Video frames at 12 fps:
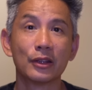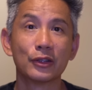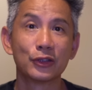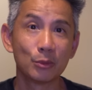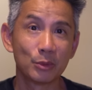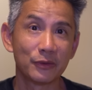The
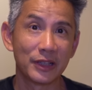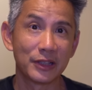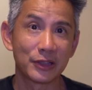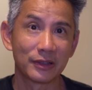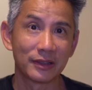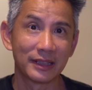super
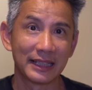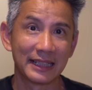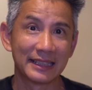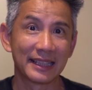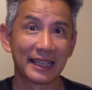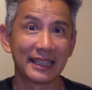feature
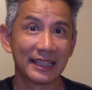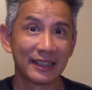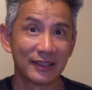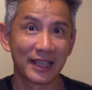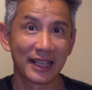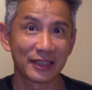is that
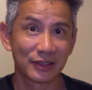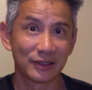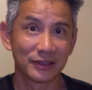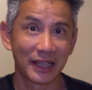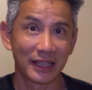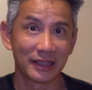international
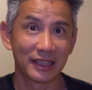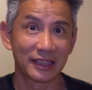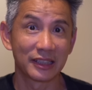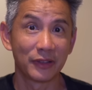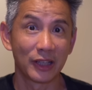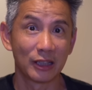data
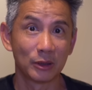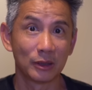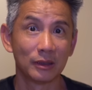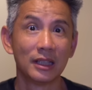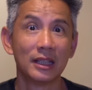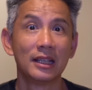is
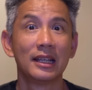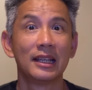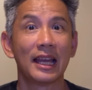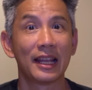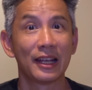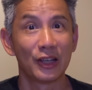available
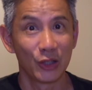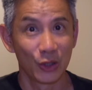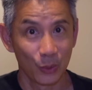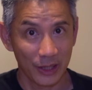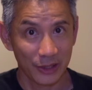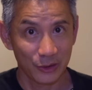at
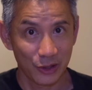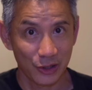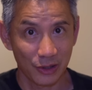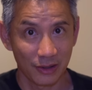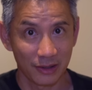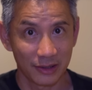no extra
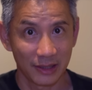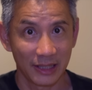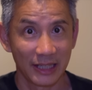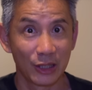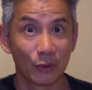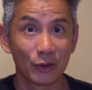charge
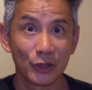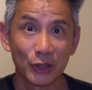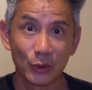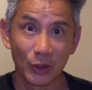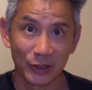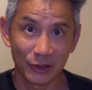in over
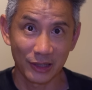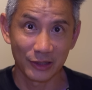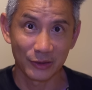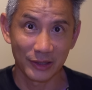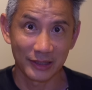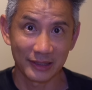200
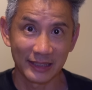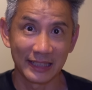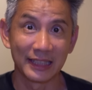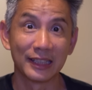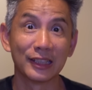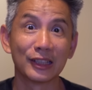countries,
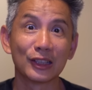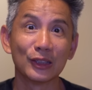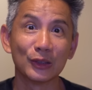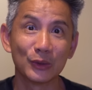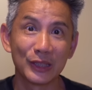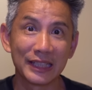
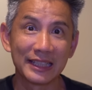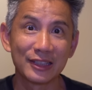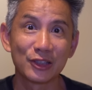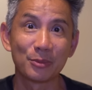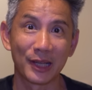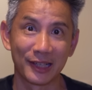including
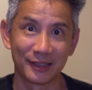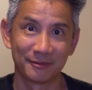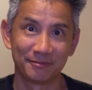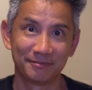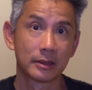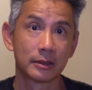Japan.
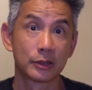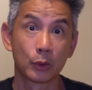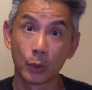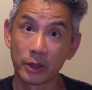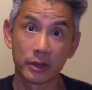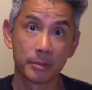So
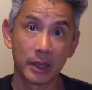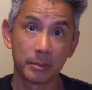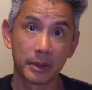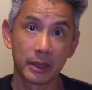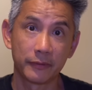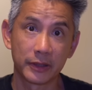what are the main
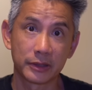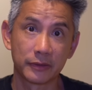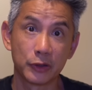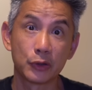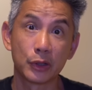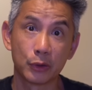benefits of
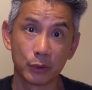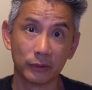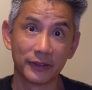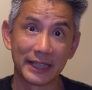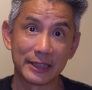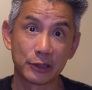using Google Fi